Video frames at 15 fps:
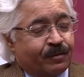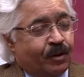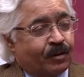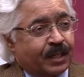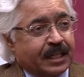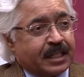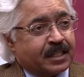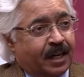
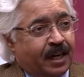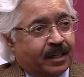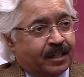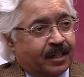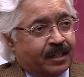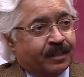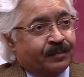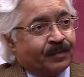already
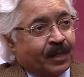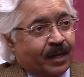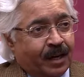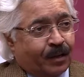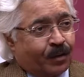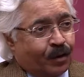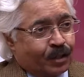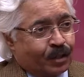started
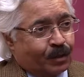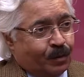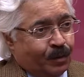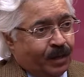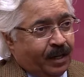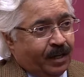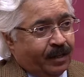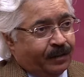across the
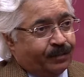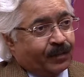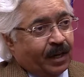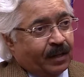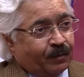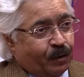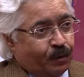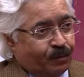world,
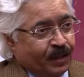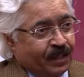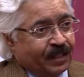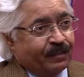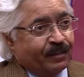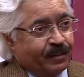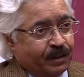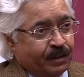and hopefully
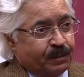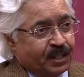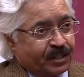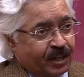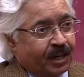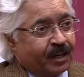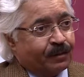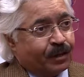that we will be
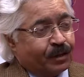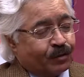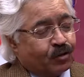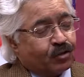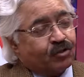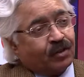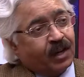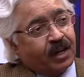starting one of
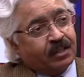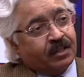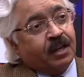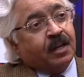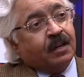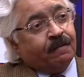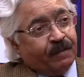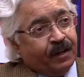those trials
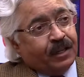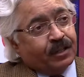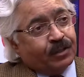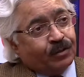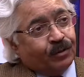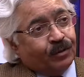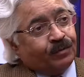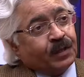very
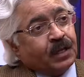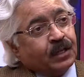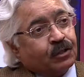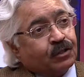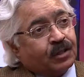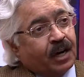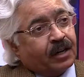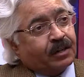soon to
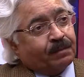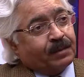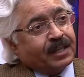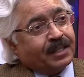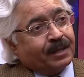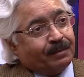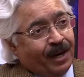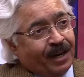start
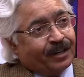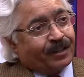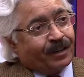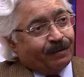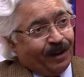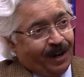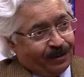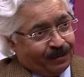replacing mitral
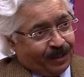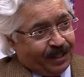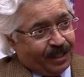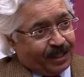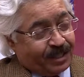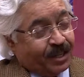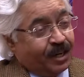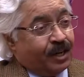valves with
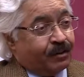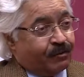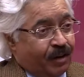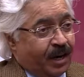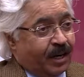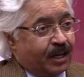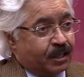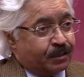this
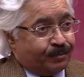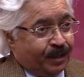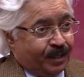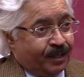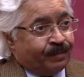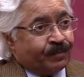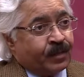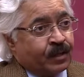tricuspid
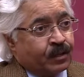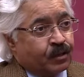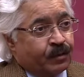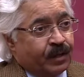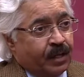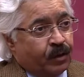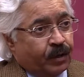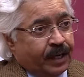so
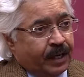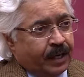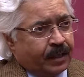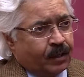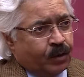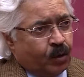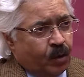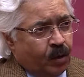we're looking at a
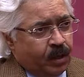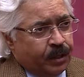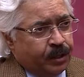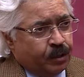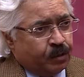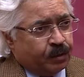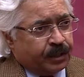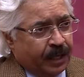whole
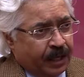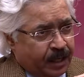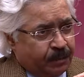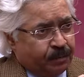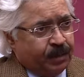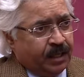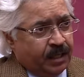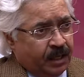new
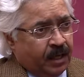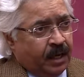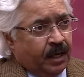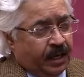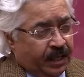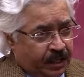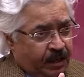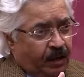therapy,
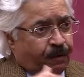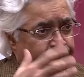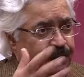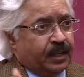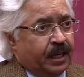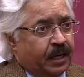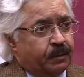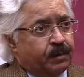era of a
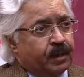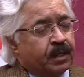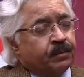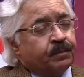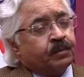therapy,